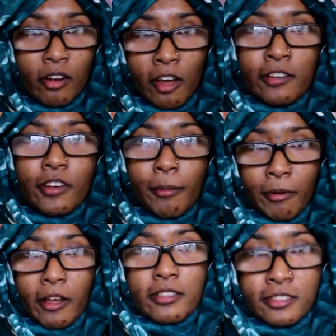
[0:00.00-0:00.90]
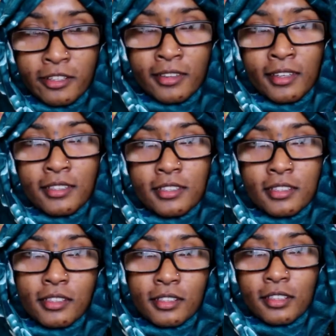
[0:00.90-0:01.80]
life applies to
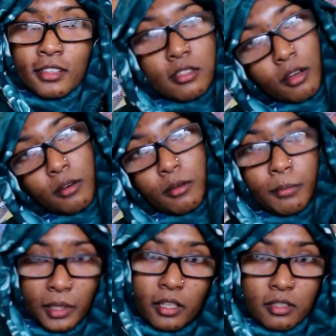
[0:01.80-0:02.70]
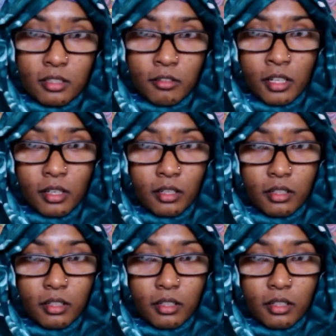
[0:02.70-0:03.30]
this. So be considerate.